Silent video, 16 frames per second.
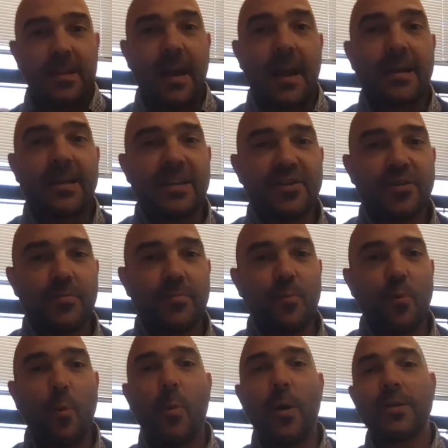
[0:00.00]
digital
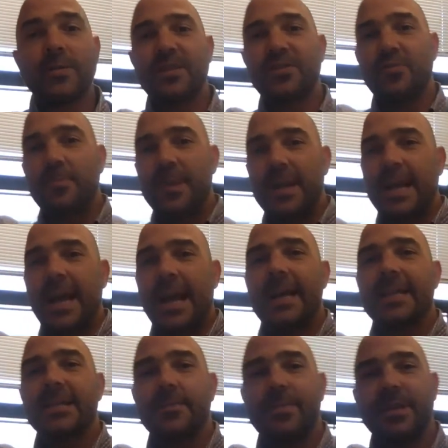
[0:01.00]
media
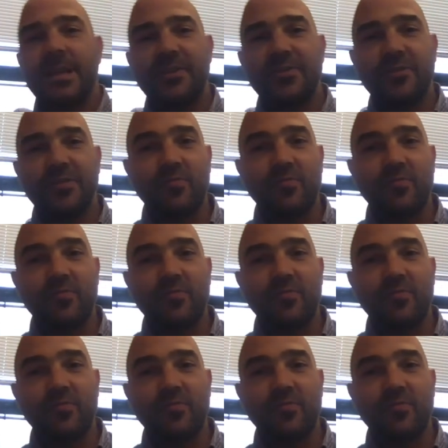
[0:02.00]
has the potential